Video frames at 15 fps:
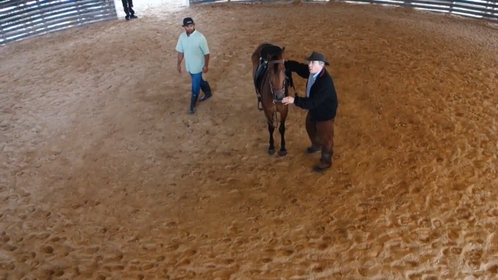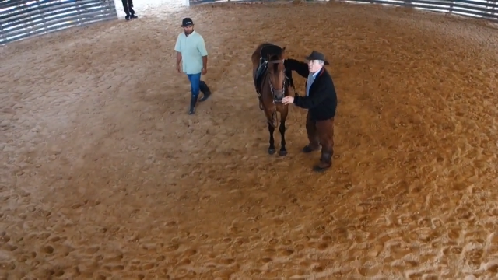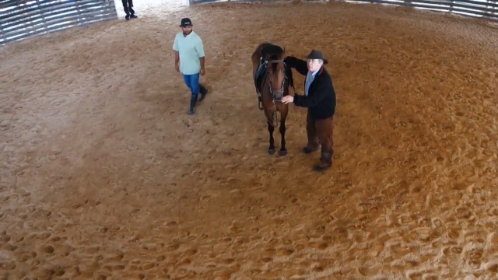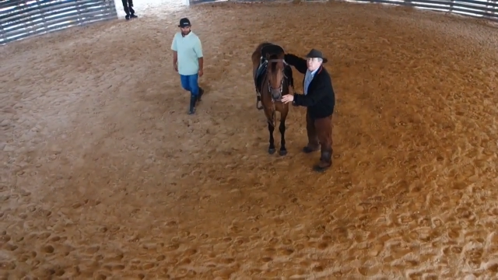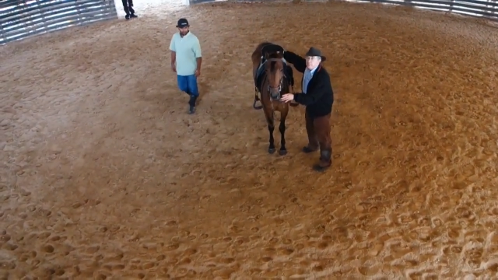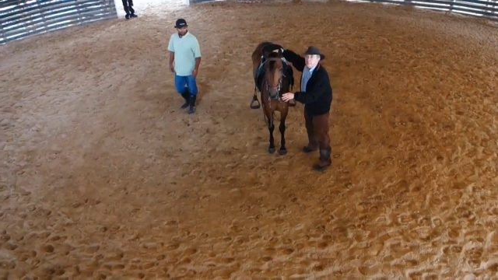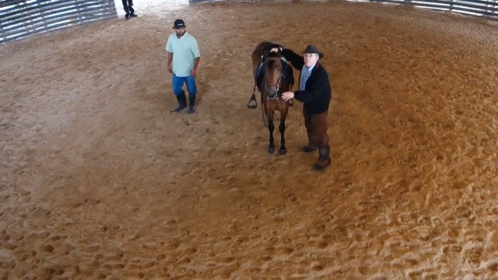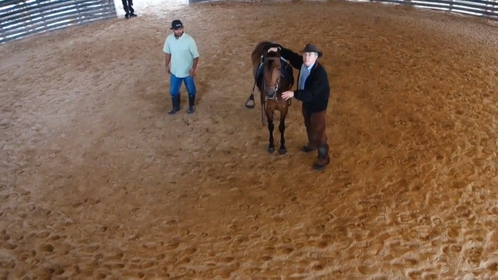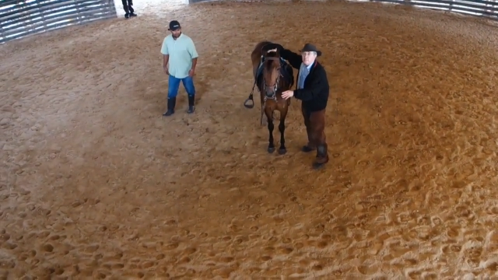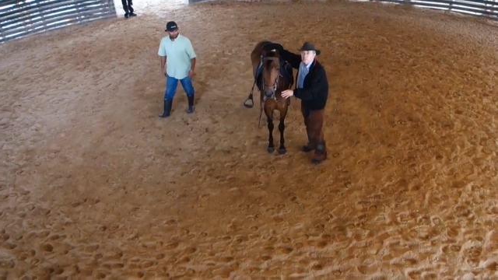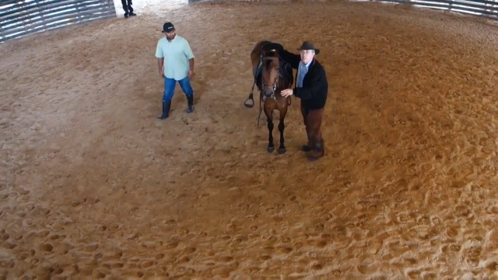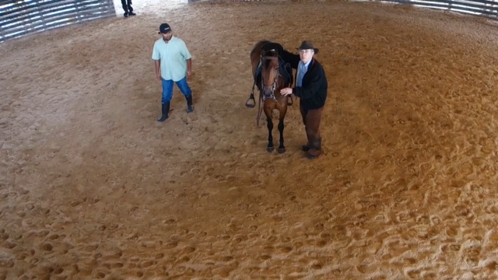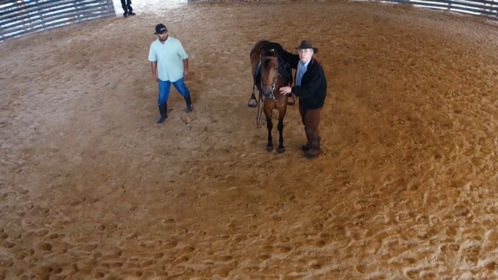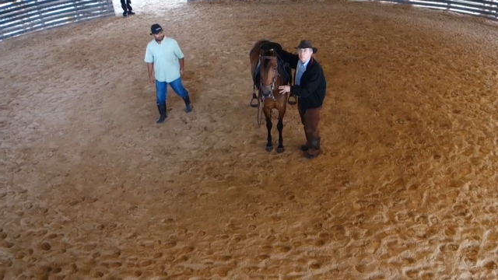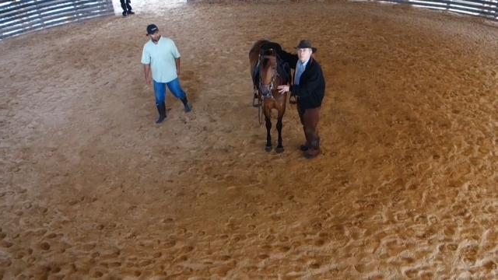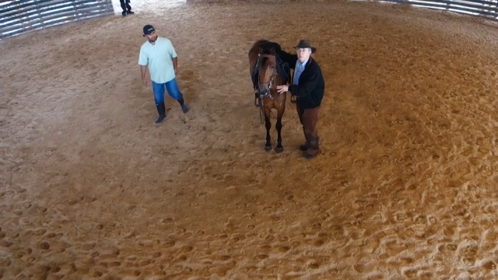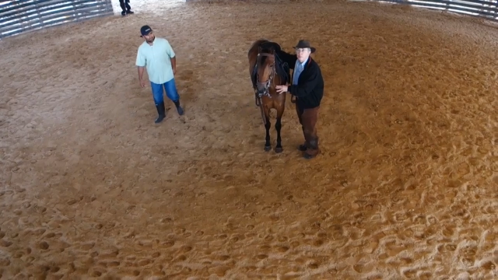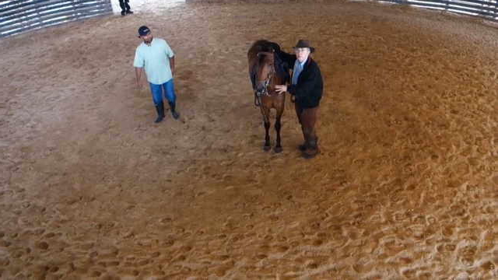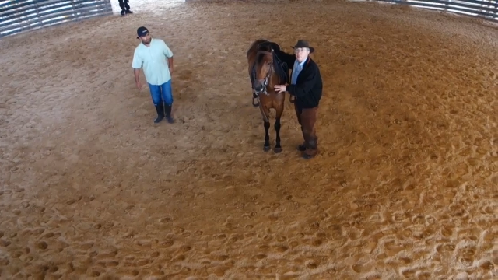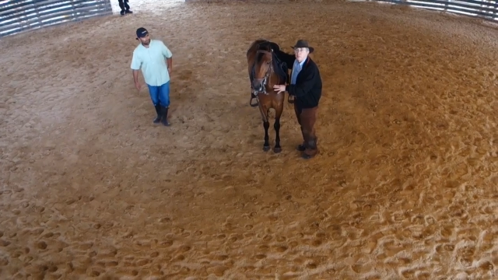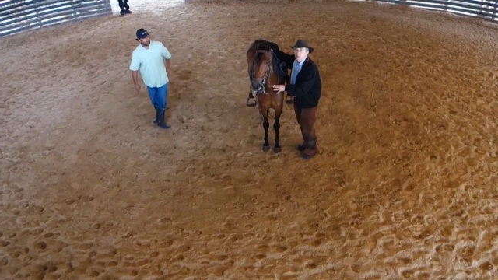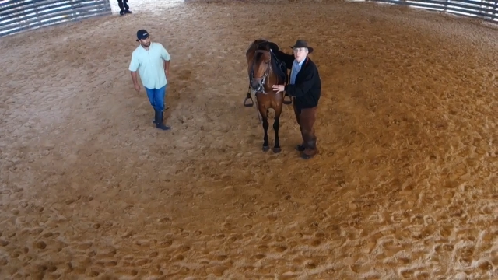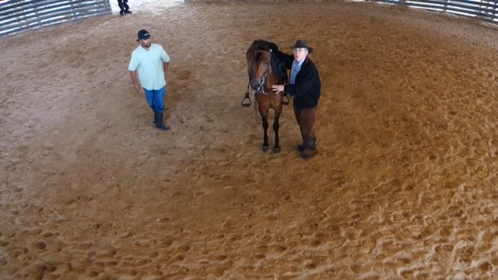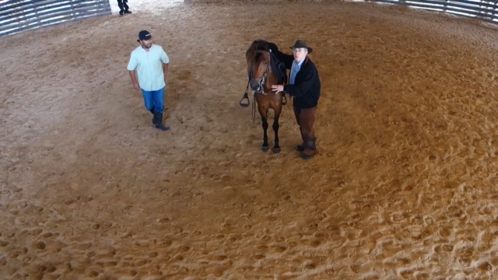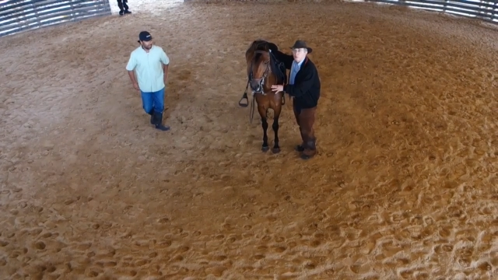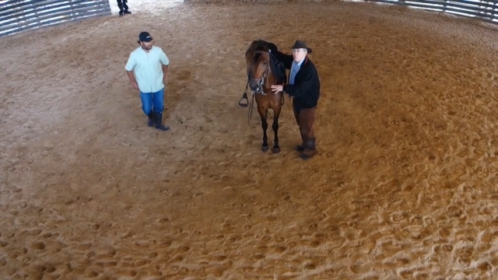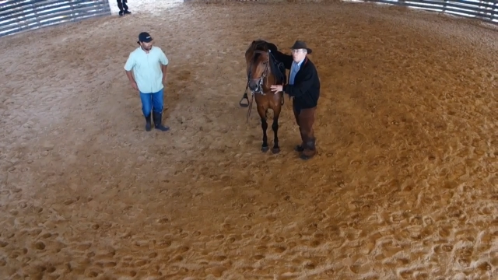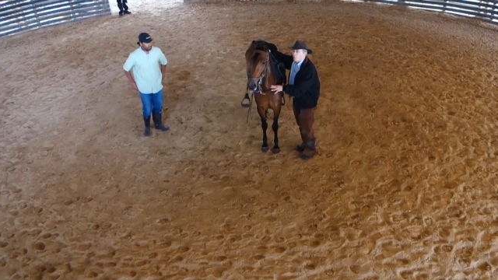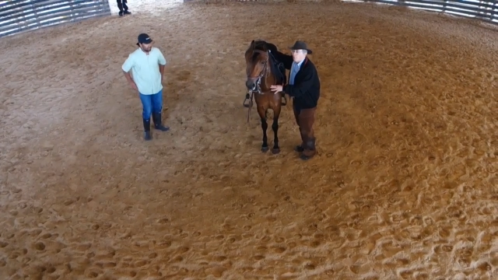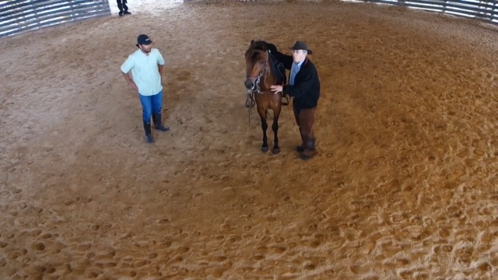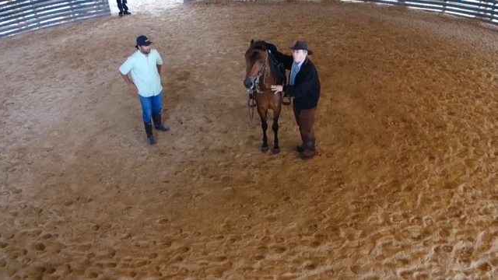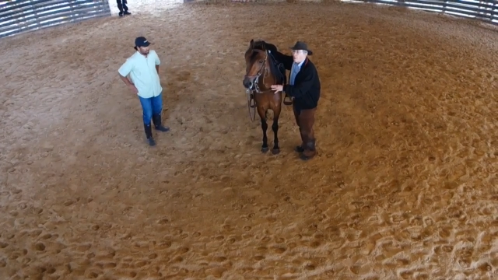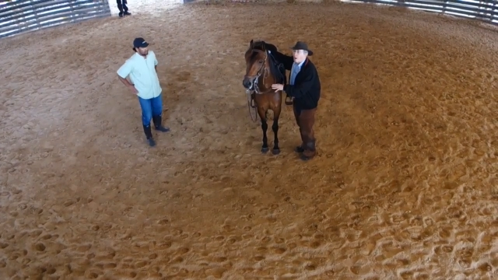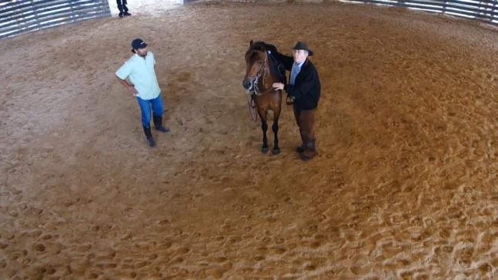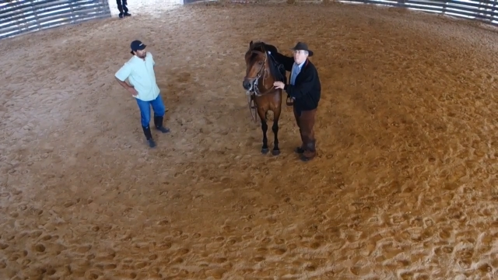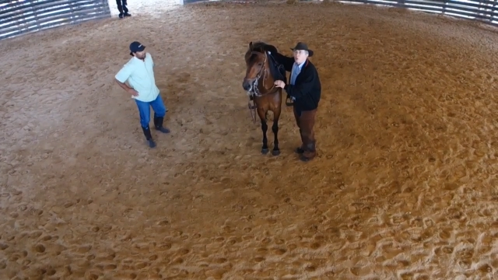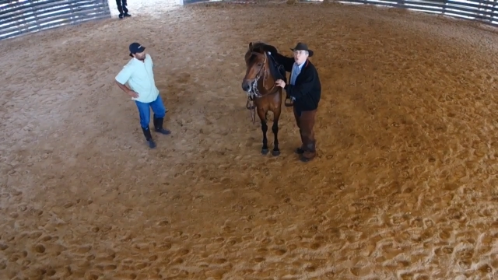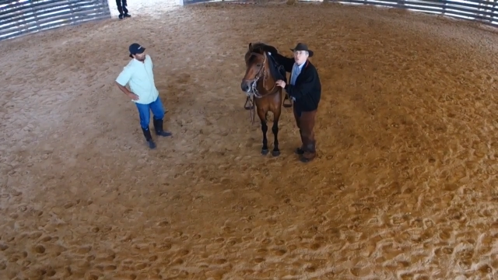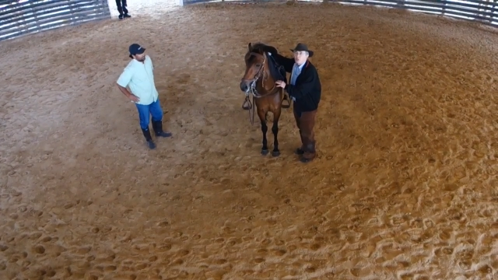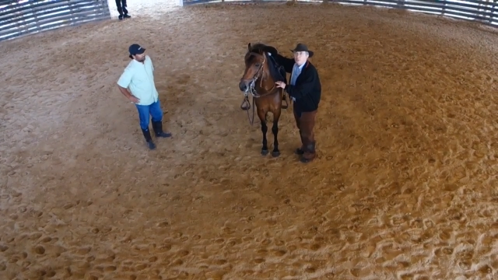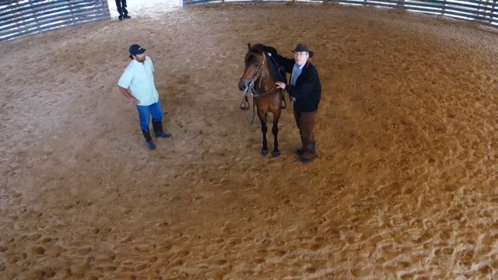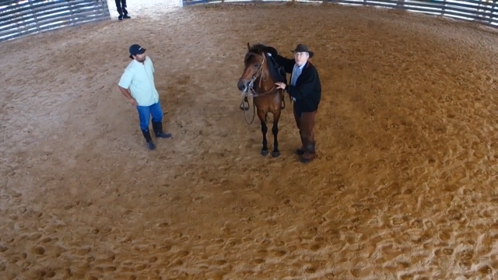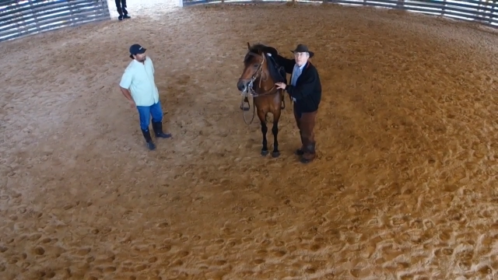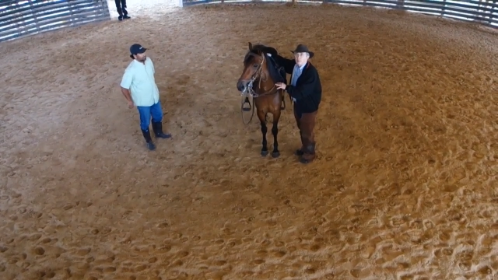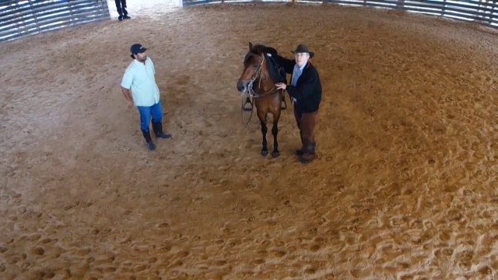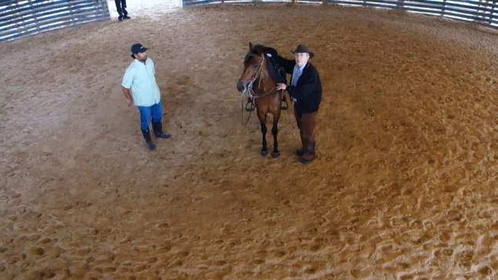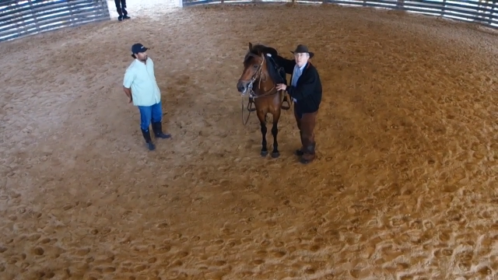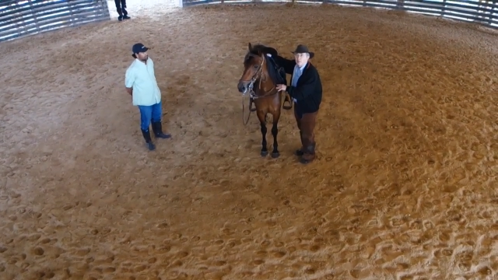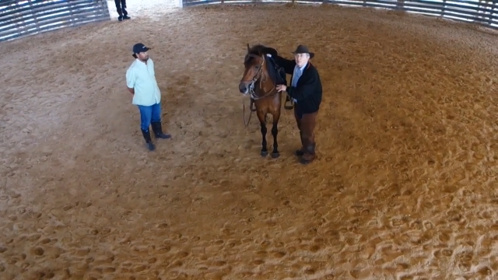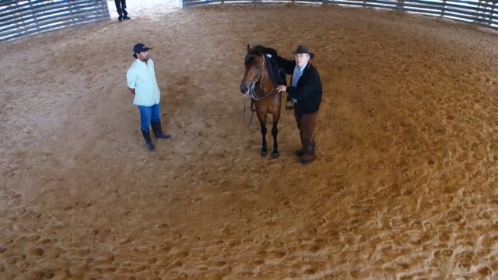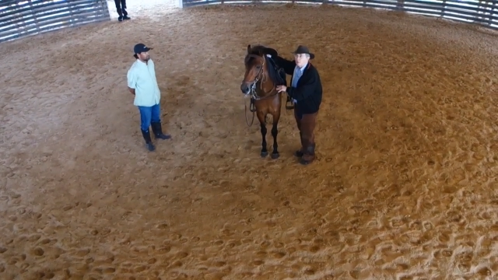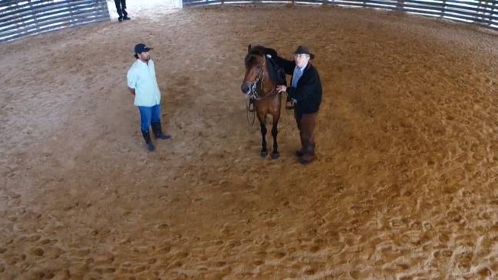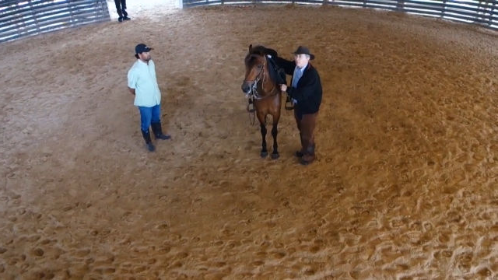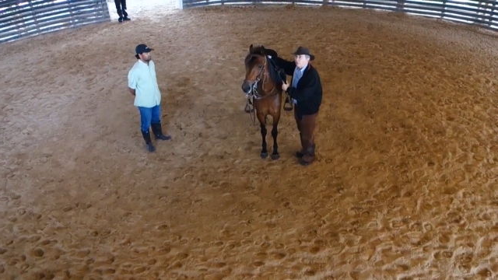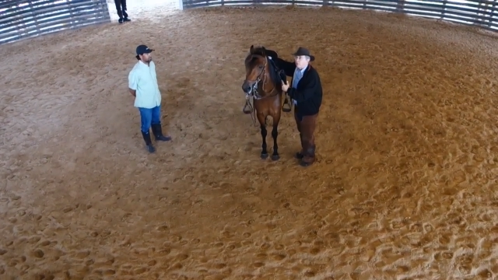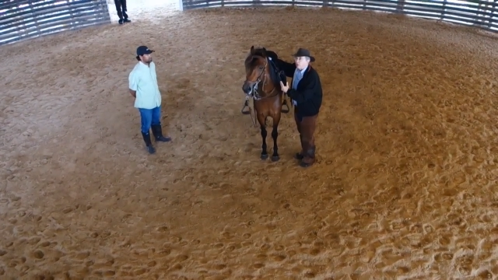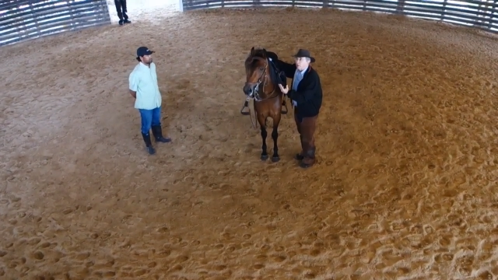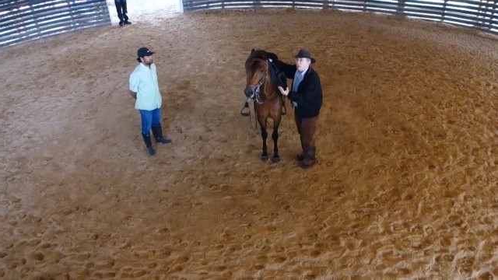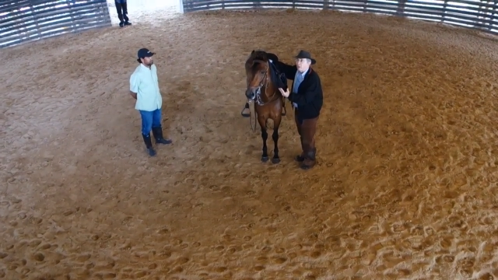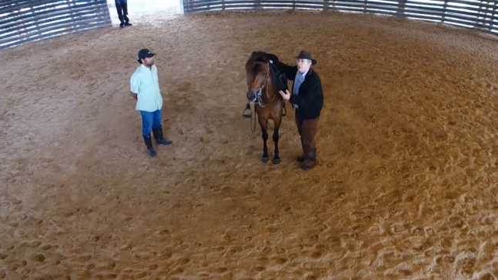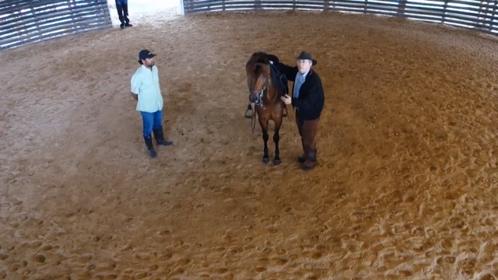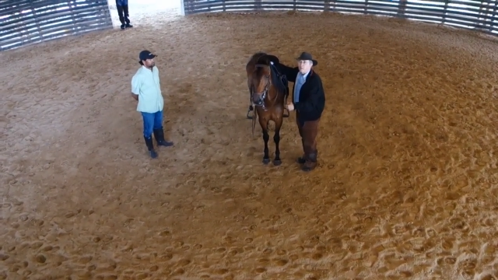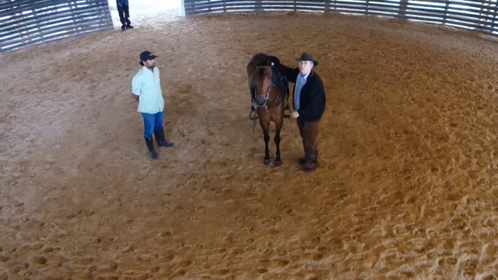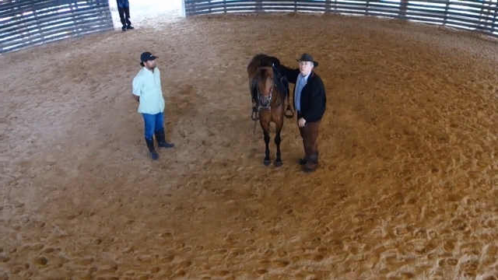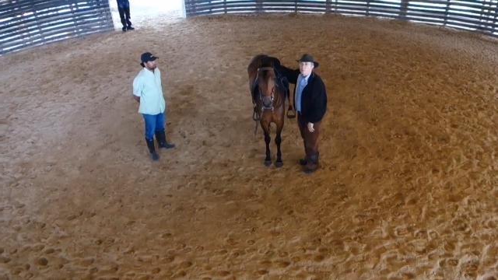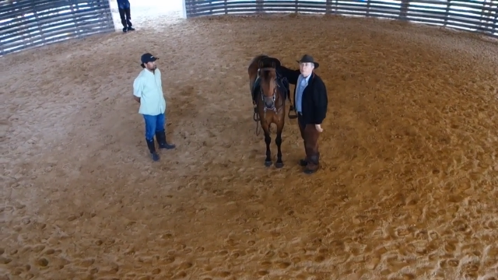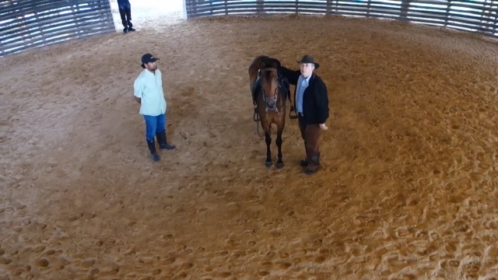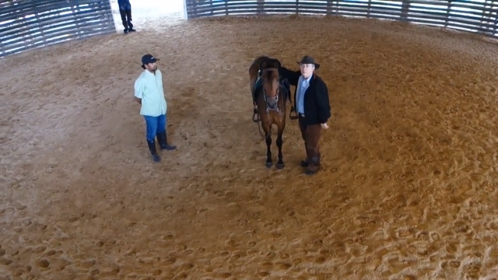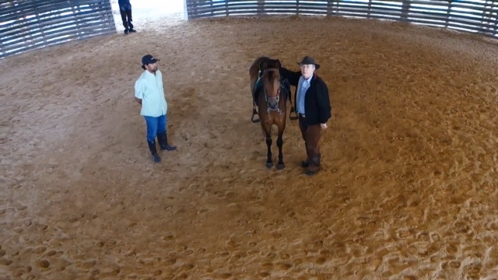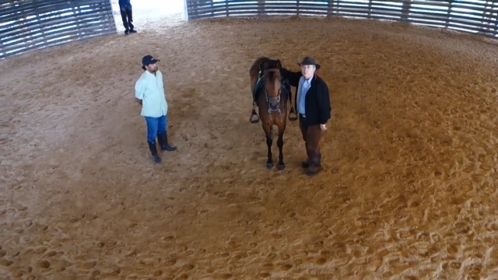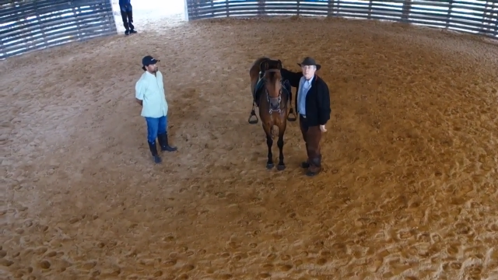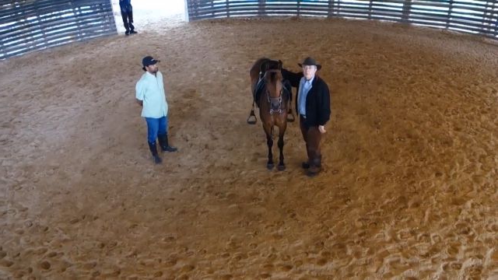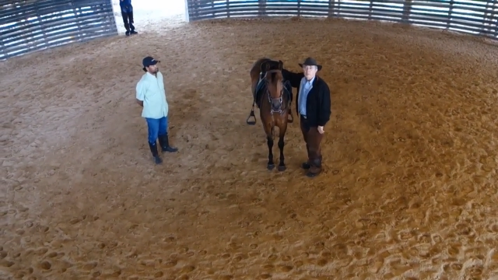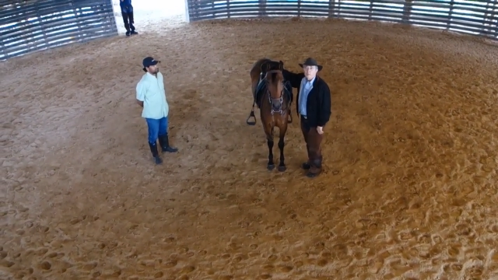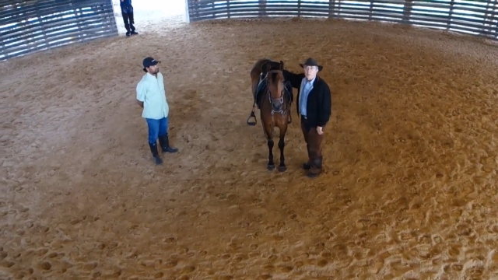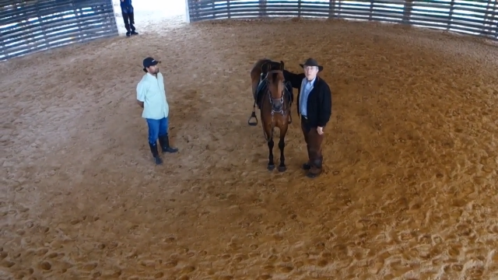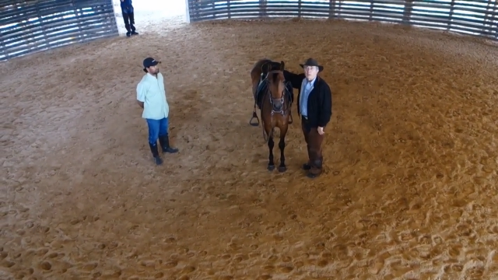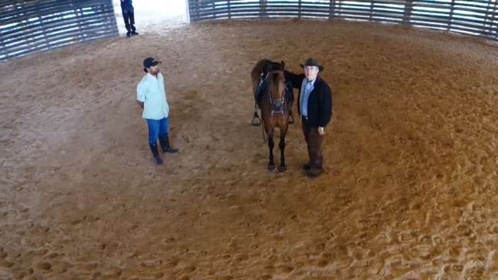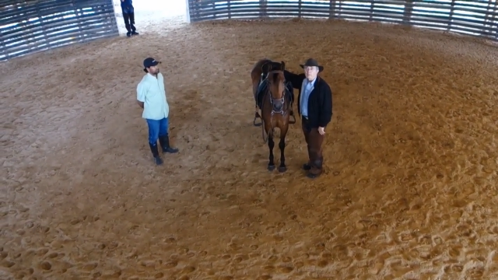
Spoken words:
[unreadable: no face in view]